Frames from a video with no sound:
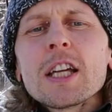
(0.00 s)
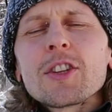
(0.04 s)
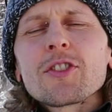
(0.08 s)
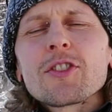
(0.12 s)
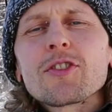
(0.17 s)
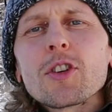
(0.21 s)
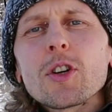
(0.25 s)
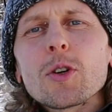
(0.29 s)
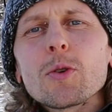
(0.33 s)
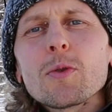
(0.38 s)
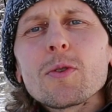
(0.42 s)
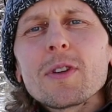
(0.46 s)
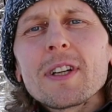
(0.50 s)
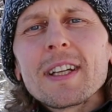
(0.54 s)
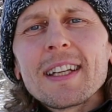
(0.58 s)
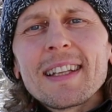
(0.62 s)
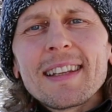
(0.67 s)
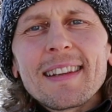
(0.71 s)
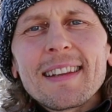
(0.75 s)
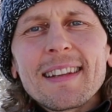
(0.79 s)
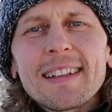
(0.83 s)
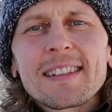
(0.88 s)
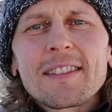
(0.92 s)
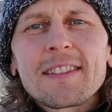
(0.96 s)
So
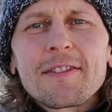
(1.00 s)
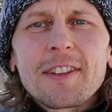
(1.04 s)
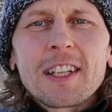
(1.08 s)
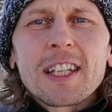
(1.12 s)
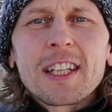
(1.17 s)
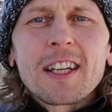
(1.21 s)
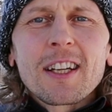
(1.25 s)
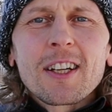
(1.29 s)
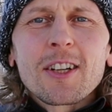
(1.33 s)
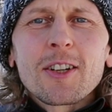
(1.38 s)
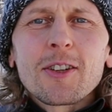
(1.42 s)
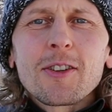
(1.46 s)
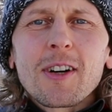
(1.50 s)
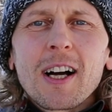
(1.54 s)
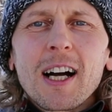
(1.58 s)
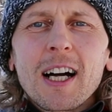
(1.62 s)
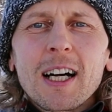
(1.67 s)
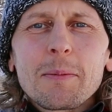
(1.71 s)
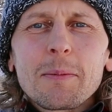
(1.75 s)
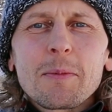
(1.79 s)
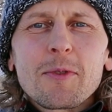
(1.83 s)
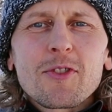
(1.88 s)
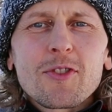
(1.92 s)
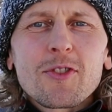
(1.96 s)
in this video,
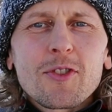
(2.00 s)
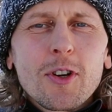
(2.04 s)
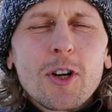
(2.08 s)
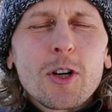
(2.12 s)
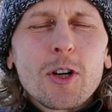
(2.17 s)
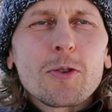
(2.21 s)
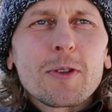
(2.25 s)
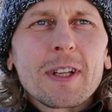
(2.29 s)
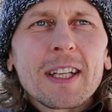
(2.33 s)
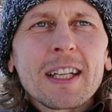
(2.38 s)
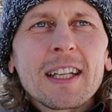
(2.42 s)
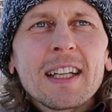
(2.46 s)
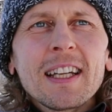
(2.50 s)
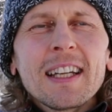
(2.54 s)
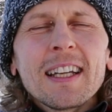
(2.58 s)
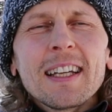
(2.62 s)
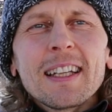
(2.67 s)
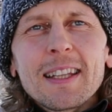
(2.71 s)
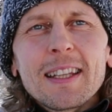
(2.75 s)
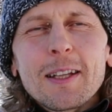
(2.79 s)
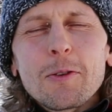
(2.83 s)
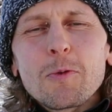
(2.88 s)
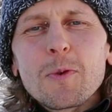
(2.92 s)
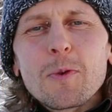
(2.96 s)
I'm showing
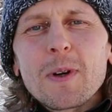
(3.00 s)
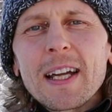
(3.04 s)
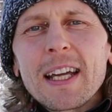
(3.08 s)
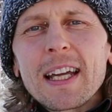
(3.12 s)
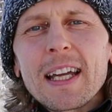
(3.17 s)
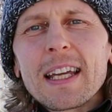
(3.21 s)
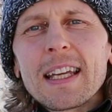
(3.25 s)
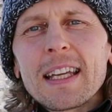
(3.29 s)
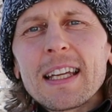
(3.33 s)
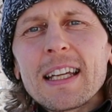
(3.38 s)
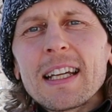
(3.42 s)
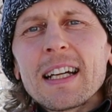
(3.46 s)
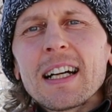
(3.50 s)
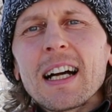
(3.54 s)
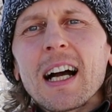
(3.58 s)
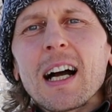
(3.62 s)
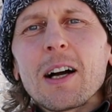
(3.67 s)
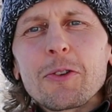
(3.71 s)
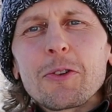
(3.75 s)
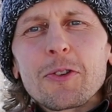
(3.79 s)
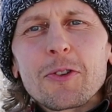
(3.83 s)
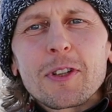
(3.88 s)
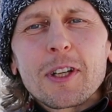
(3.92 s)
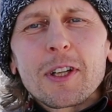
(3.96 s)
the way
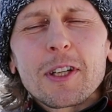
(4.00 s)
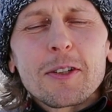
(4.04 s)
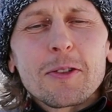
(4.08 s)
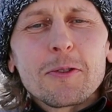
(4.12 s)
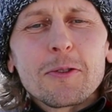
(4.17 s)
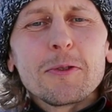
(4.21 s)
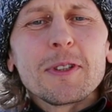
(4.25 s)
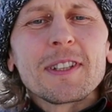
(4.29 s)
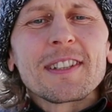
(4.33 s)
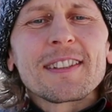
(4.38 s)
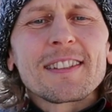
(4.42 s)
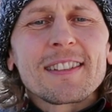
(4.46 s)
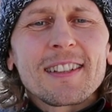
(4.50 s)
how you can do it